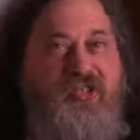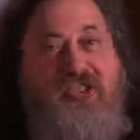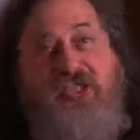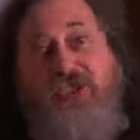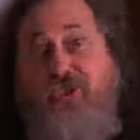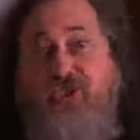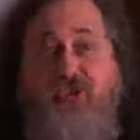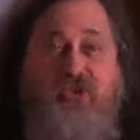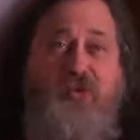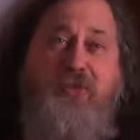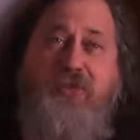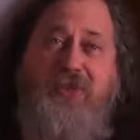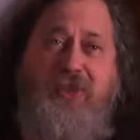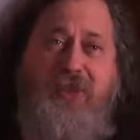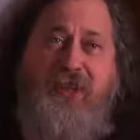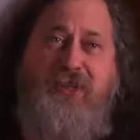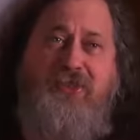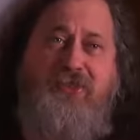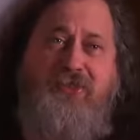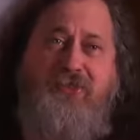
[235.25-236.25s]
the usual
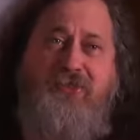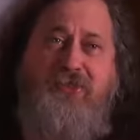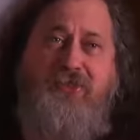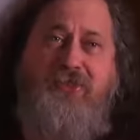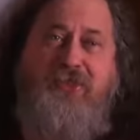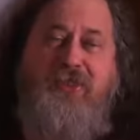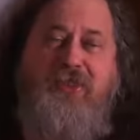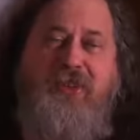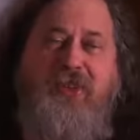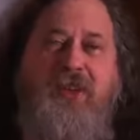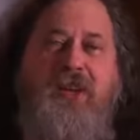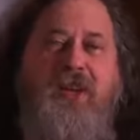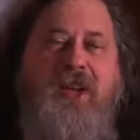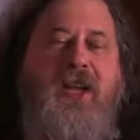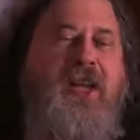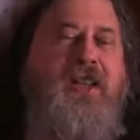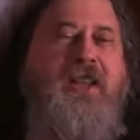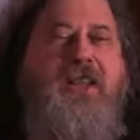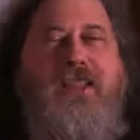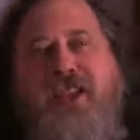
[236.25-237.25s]
case.
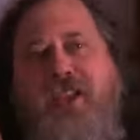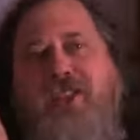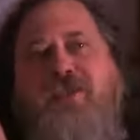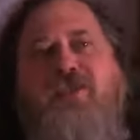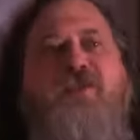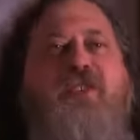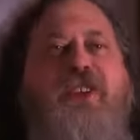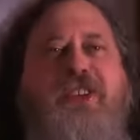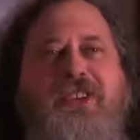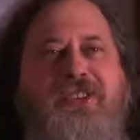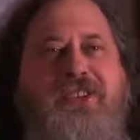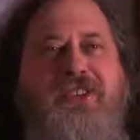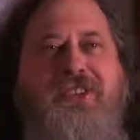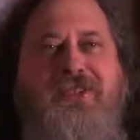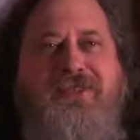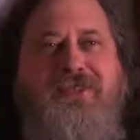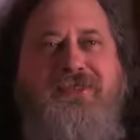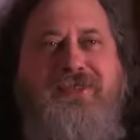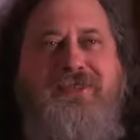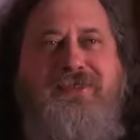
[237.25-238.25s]
And then they can fix it.